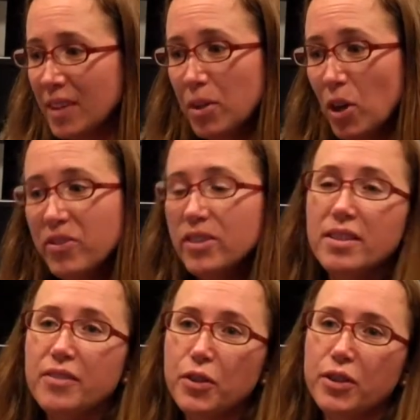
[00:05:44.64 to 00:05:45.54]

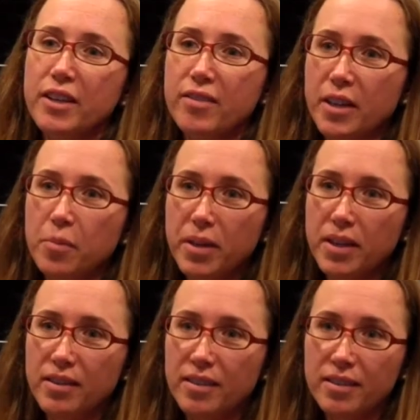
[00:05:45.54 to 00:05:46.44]
obviously if you're hearing
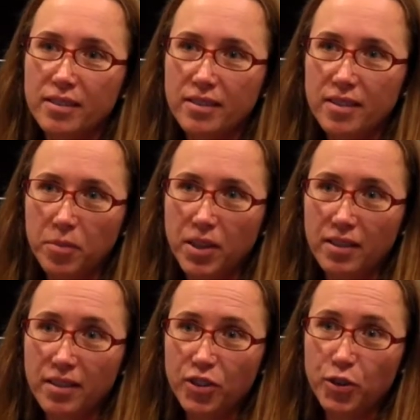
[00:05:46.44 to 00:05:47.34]
impaired, then this is
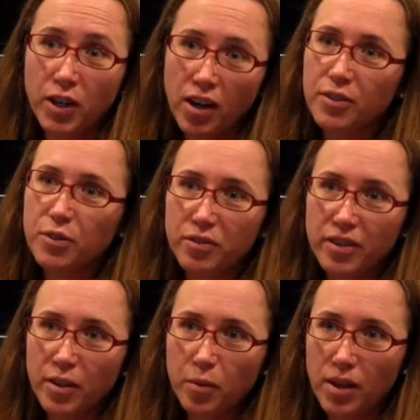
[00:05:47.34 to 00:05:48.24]
something that you can't do
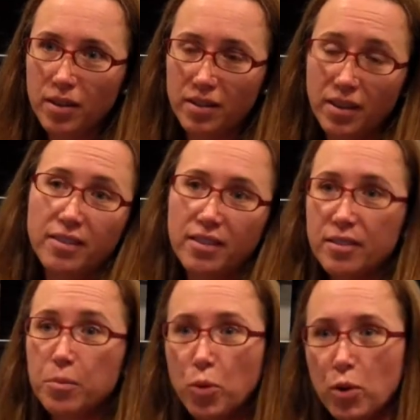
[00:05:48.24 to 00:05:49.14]
very well, and that
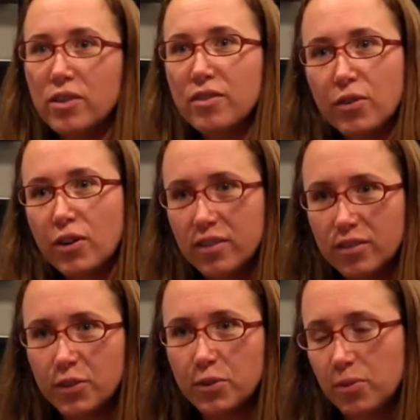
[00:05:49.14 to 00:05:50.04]
is important for
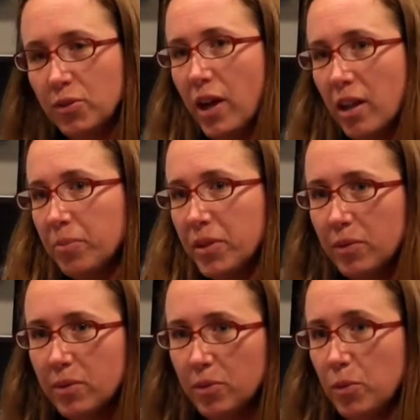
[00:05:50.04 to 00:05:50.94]
us to help you,
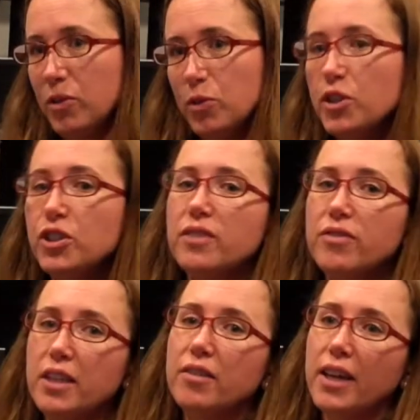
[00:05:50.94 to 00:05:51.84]
well, to achieve
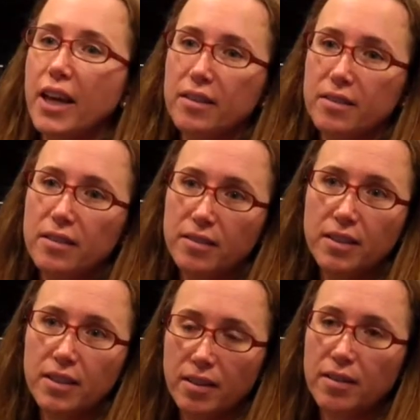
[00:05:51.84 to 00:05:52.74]
hearing aids
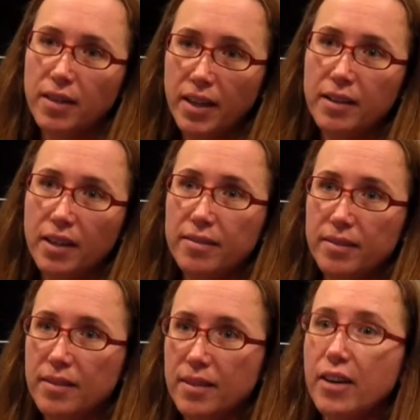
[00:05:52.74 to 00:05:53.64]
that are
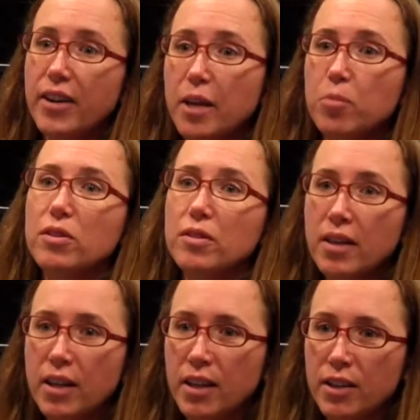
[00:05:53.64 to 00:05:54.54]
able
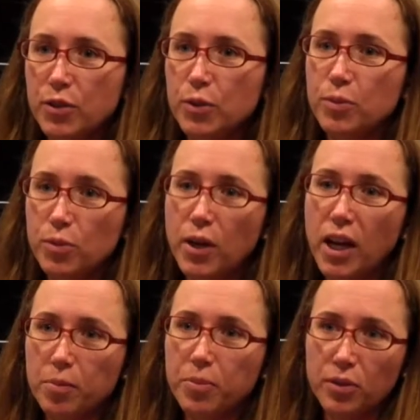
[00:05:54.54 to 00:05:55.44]
to
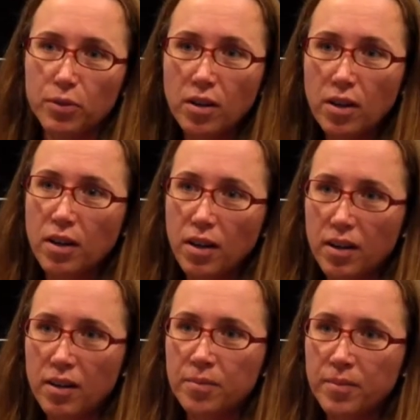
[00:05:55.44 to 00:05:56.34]
help you
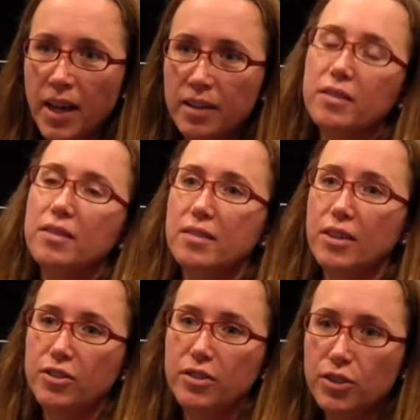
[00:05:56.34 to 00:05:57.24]
handle
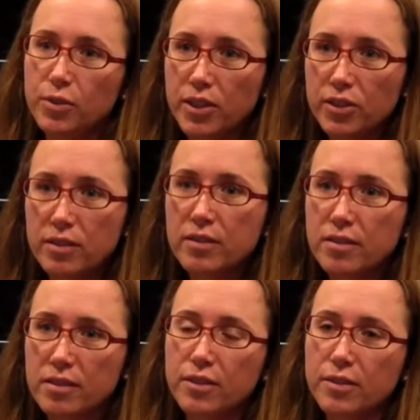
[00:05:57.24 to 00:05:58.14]
such
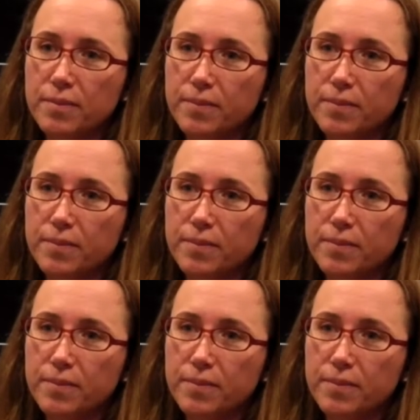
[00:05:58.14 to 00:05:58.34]
situations. So